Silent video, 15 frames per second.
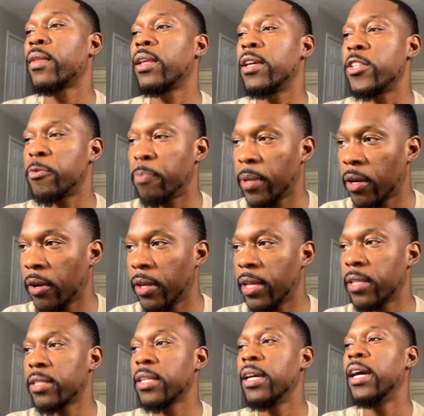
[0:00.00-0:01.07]

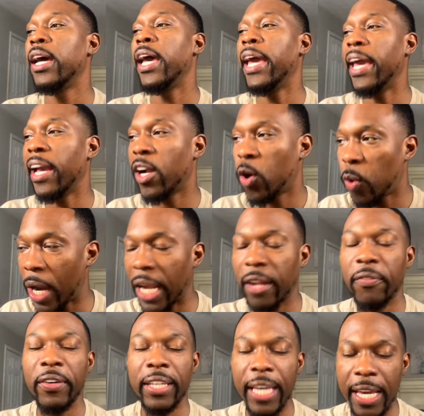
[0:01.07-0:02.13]
experience, and
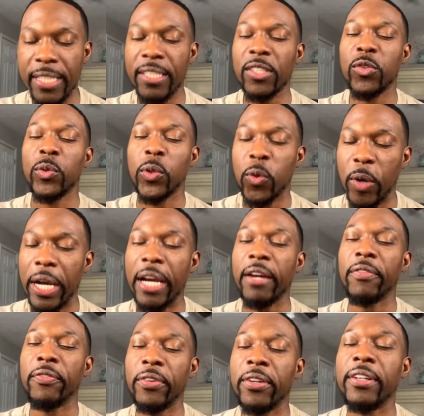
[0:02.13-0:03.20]
qualifications required
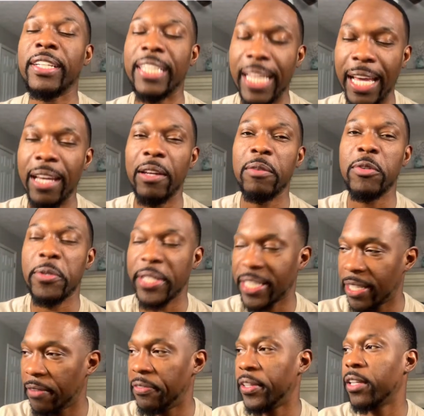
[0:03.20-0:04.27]
for that
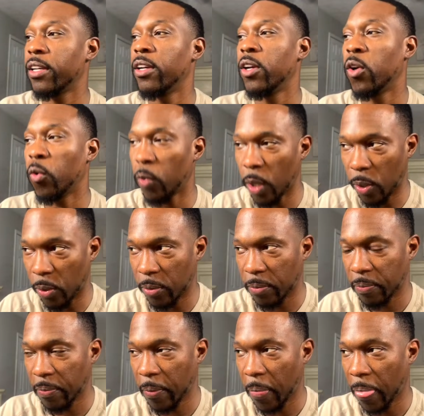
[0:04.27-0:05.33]
specific role.
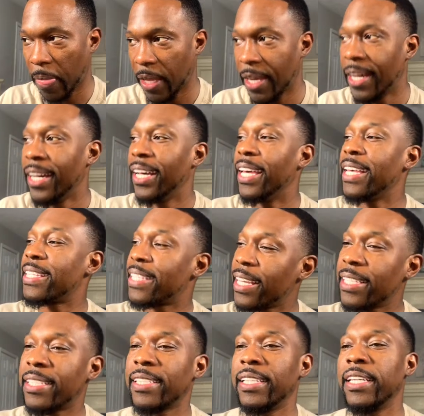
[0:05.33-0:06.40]

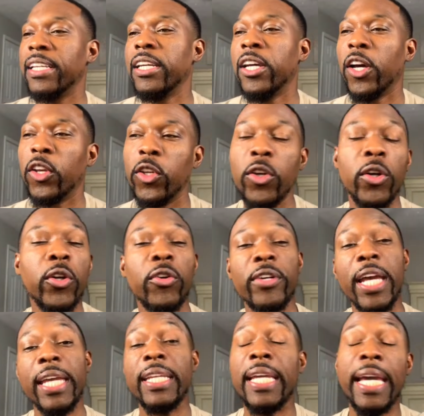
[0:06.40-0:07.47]
Essentially, you're
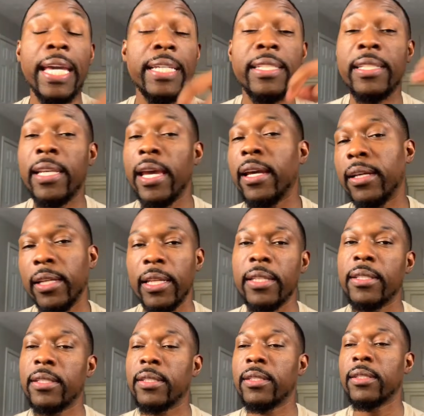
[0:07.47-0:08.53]
creating a
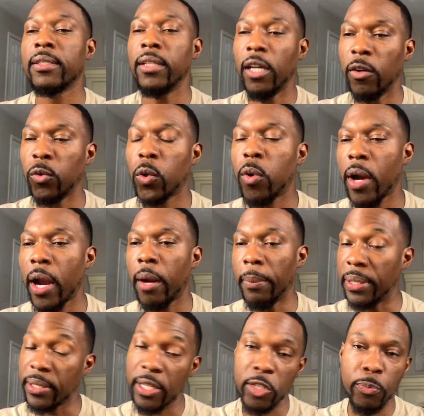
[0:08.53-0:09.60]
checklist of
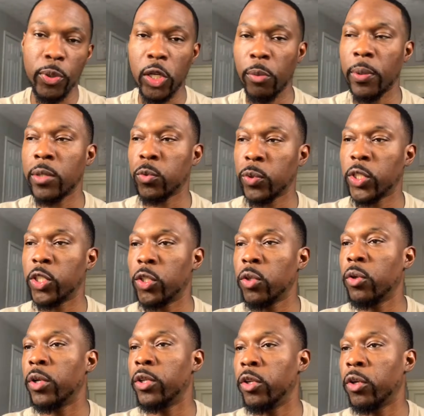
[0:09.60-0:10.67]
requirements. That's pretty much what you're
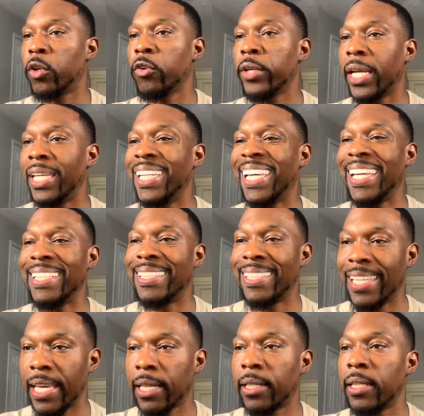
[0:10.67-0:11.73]
doing. You're creating a
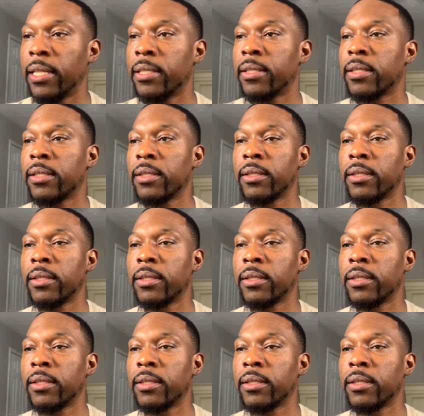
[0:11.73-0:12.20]
checklist